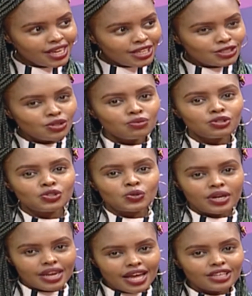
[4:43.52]
So we should
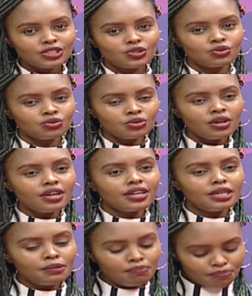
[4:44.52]
learn to
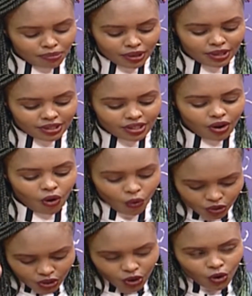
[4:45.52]
depend
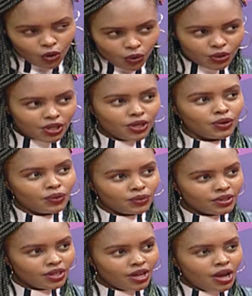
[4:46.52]
on God alone.
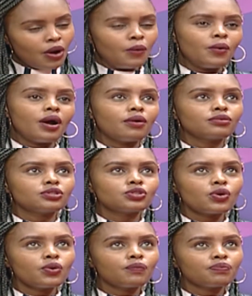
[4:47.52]
Wow.
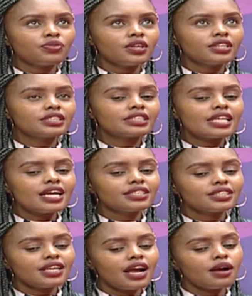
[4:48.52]
So there's that
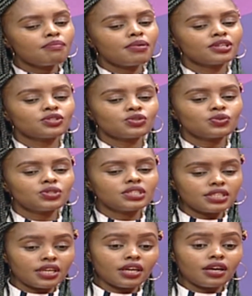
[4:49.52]
young person who is
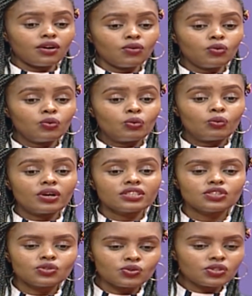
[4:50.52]
there who wants
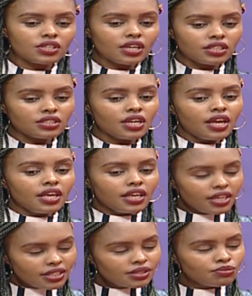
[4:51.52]
to start
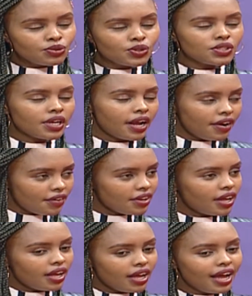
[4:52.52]
his music
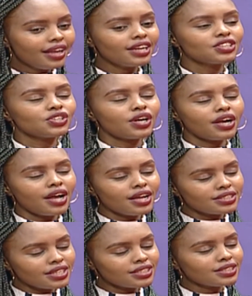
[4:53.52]
career. Anashanga
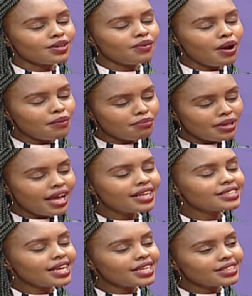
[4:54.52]
ataanza wapi?
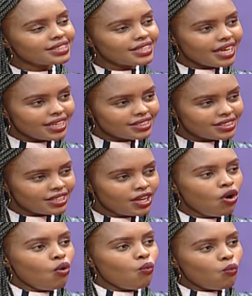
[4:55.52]
Ataanza aje?
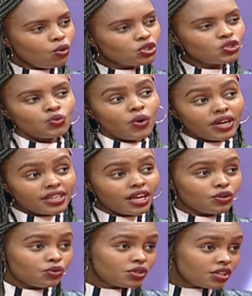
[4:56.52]
What word can
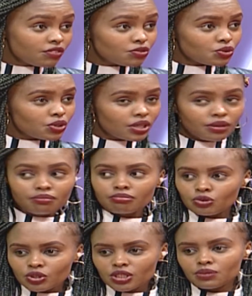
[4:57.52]
you give to him
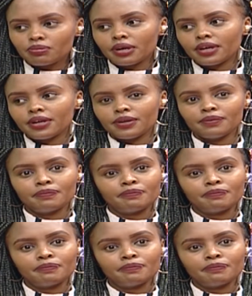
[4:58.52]
to inspire him?